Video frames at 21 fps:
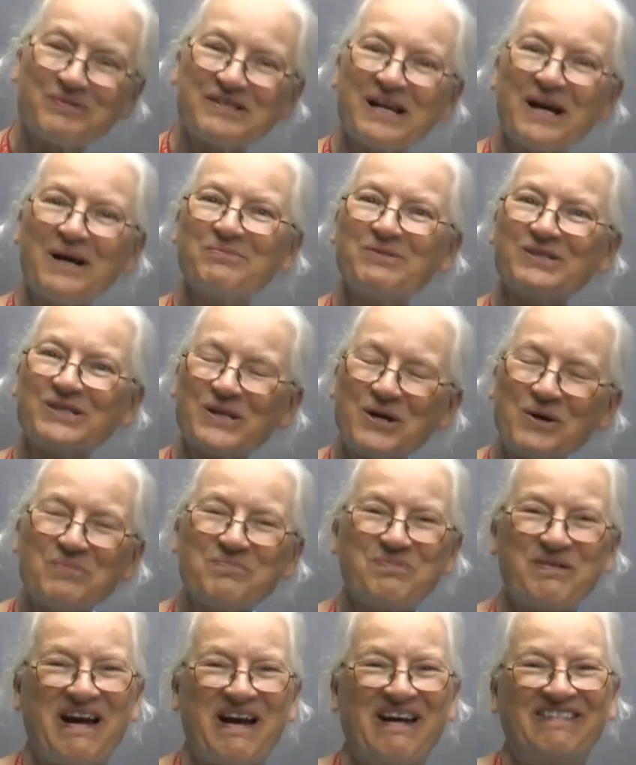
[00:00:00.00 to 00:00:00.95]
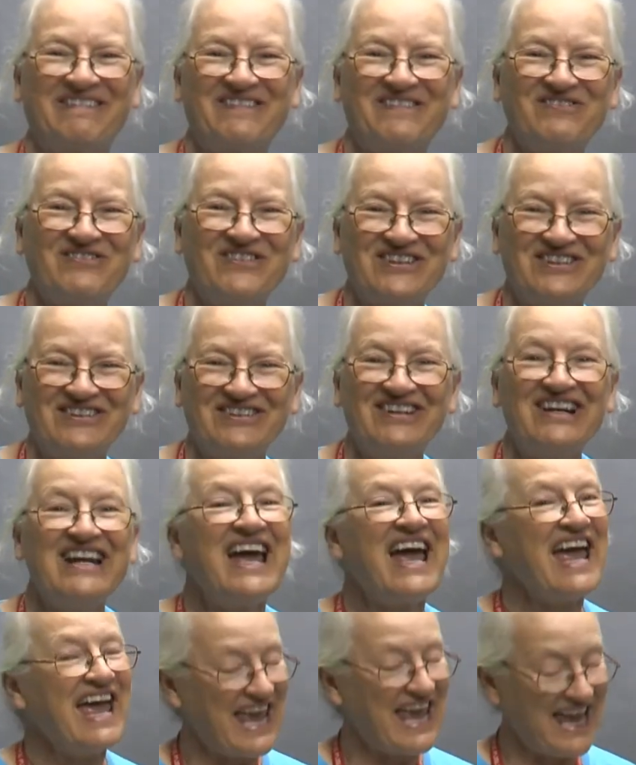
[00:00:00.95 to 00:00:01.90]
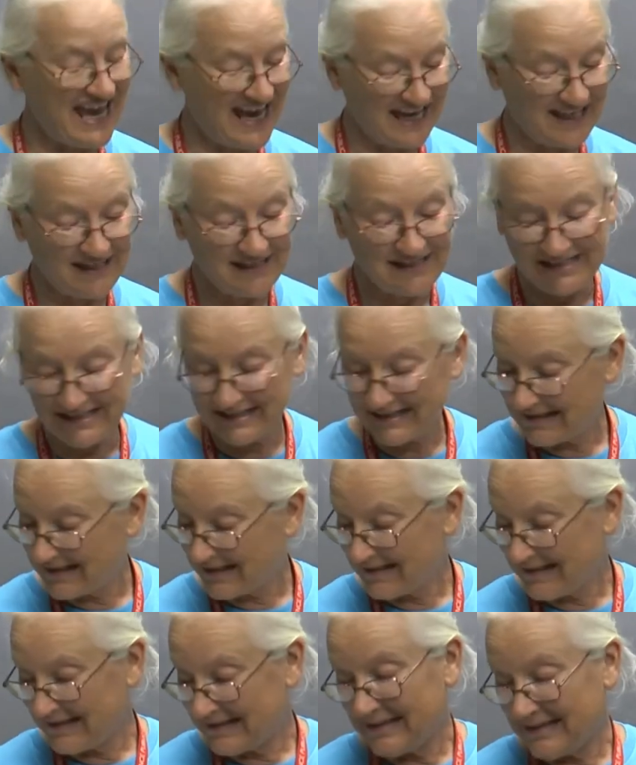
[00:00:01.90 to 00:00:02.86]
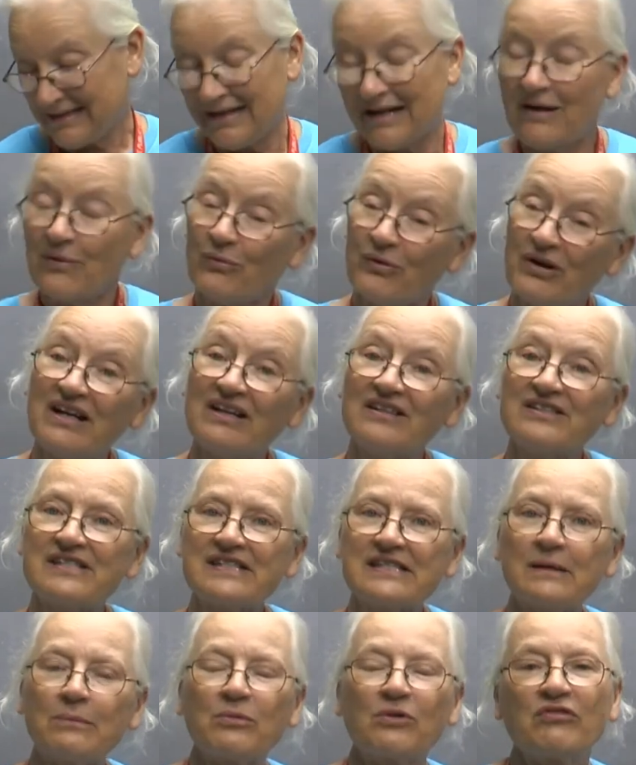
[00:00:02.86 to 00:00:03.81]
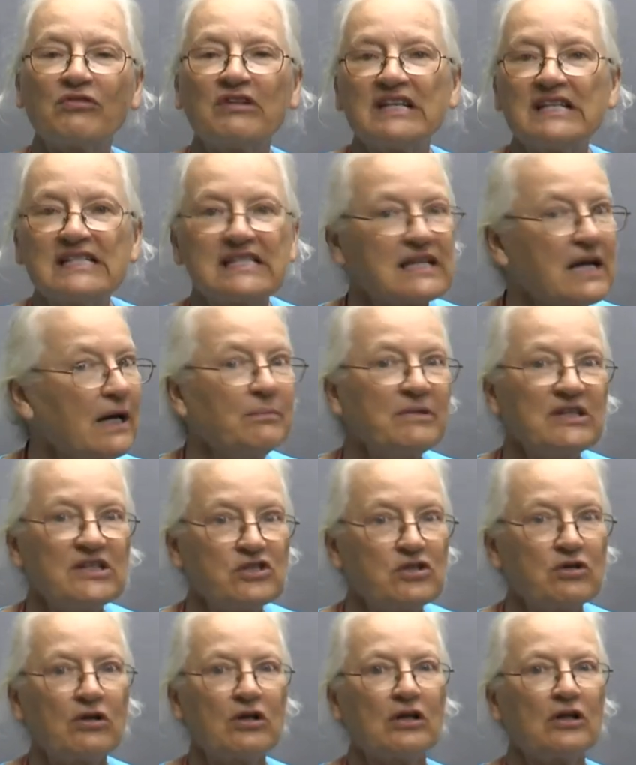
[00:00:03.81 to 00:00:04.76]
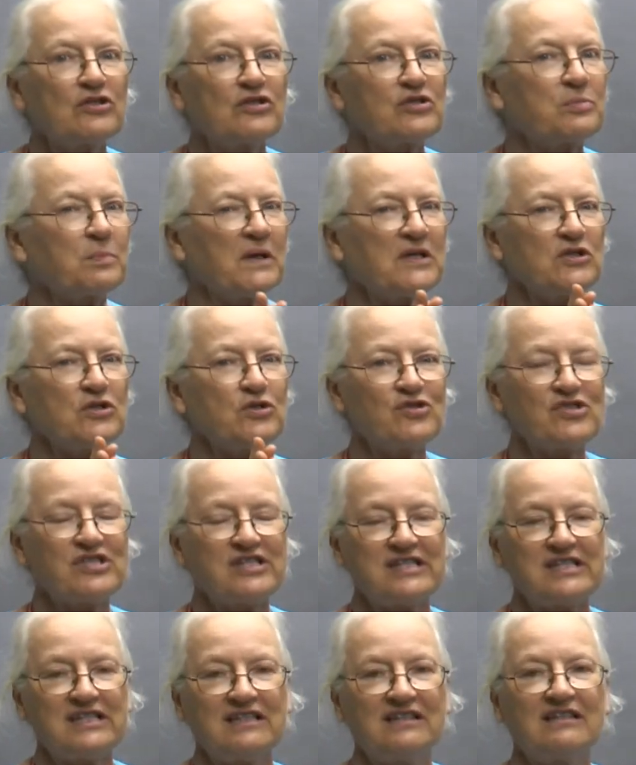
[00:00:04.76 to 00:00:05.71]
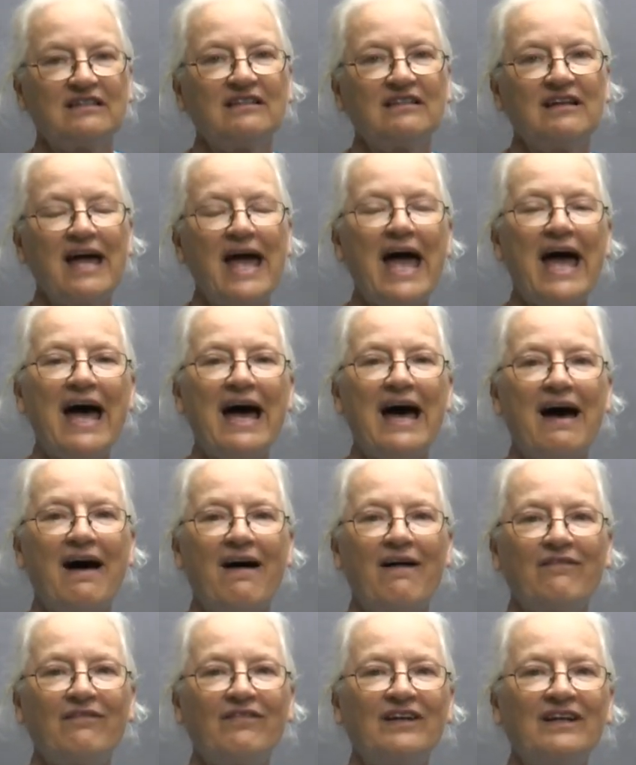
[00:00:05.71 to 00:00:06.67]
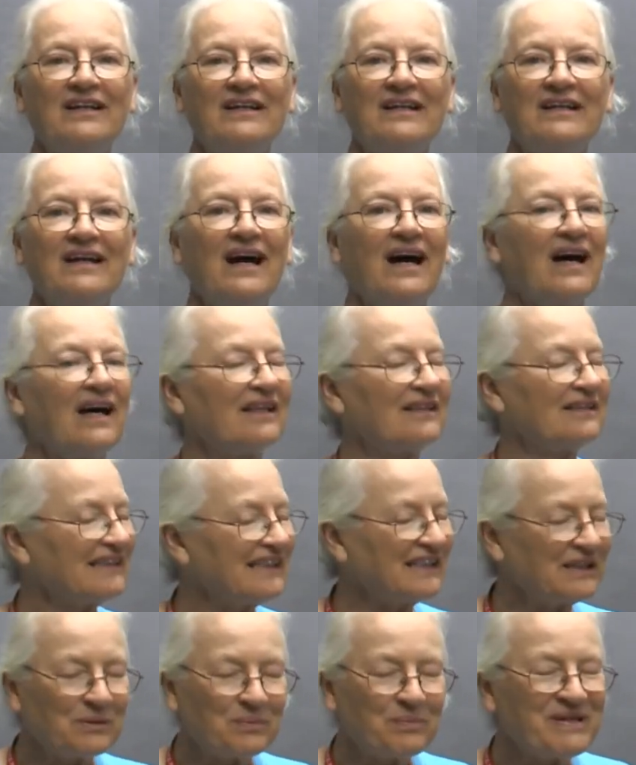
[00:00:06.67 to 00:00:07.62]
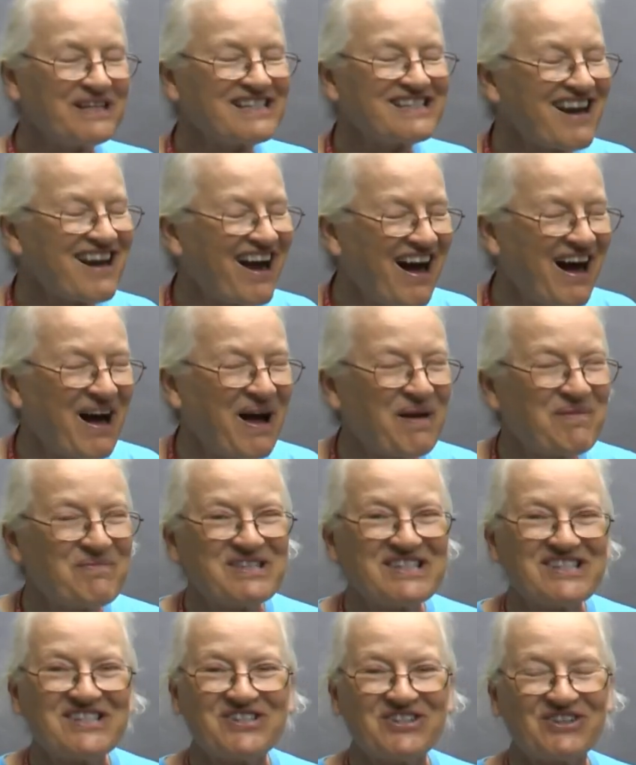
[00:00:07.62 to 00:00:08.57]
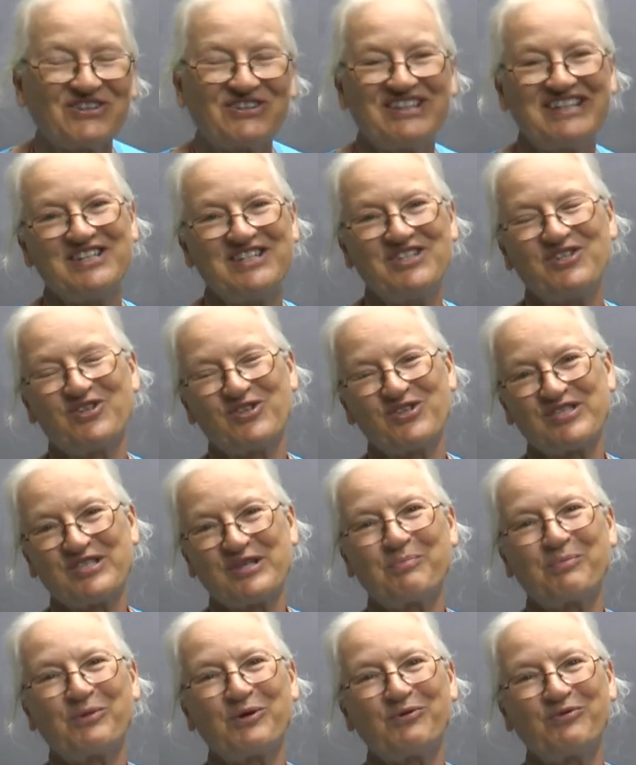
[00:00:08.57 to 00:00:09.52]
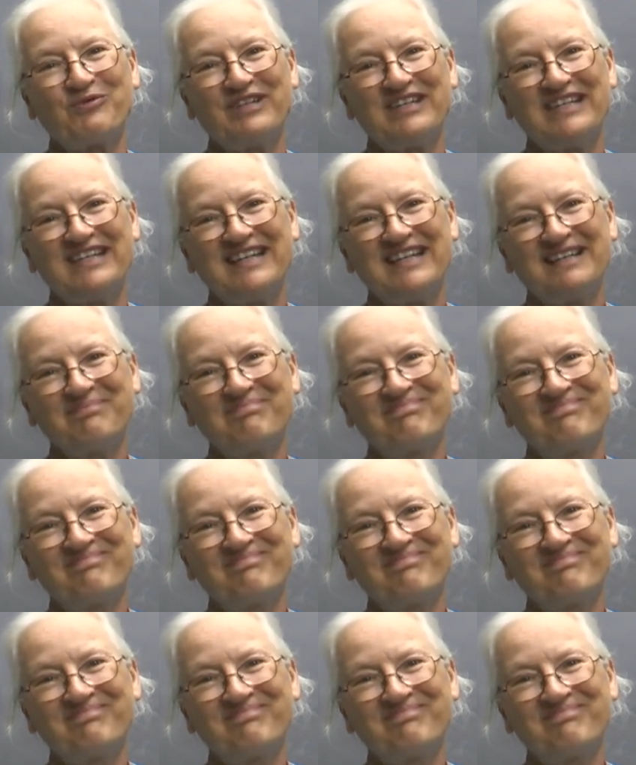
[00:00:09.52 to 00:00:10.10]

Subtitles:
I'm so proud of you. And well, summer reading's coming to a close, but you still have a little bit of time to turn in your summer reading.